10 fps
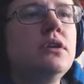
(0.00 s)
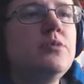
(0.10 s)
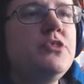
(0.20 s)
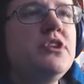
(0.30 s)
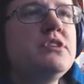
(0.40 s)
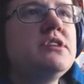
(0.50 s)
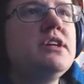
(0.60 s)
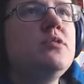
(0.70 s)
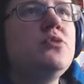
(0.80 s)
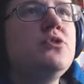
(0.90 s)
I'm going to
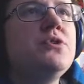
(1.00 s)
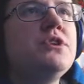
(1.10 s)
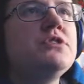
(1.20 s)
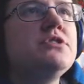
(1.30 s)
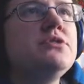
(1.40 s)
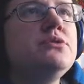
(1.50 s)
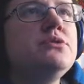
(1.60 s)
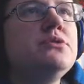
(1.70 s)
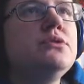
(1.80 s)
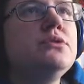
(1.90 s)
teleport
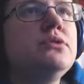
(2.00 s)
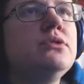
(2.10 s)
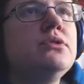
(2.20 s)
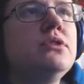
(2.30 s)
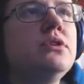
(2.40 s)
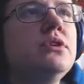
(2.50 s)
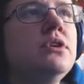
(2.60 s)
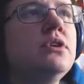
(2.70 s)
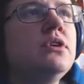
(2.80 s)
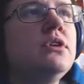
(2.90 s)
to
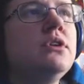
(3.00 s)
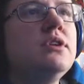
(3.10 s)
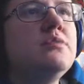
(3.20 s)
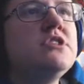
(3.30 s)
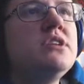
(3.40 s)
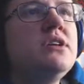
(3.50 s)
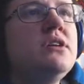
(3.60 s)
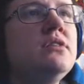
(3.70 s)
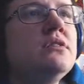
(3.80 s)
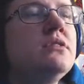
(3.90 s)

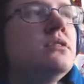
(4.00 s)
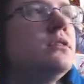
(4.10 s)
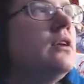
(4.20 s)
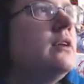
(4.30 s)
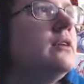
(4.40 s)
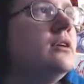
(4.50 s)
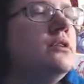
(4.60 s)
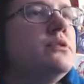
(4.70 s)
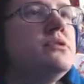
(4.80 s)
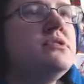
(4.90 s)
Limsa, and then
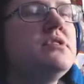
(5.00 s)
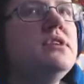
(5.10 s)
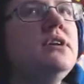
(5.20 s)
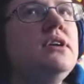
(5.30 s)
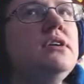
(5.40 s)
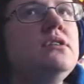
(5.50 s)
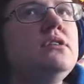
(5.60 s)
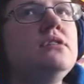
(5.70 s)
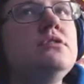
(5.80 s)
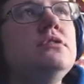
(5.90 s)
use the
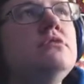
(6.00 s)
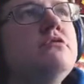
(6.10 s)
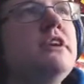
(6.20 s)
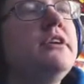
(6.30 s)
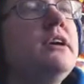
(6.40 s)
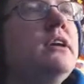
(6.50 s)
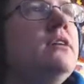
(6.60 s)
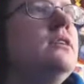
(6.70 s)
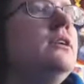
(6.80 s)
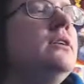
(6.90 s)
ferry
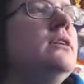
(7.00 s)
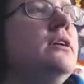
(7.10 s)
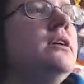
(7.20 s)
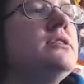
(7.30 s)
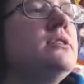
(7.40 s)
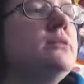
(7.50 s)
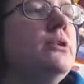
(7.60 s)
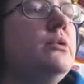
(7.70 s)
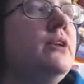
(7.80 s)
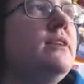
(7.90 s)
to get there because I don't
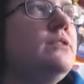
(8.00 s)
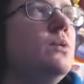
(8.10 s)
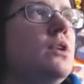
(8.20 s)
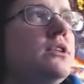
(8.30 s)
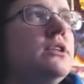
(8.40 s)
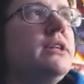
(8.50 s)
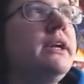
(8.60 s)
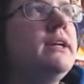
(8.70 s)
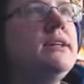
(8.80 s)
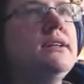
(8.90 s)
really want to have to walk there
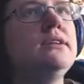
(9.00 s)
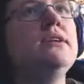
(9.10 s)
again.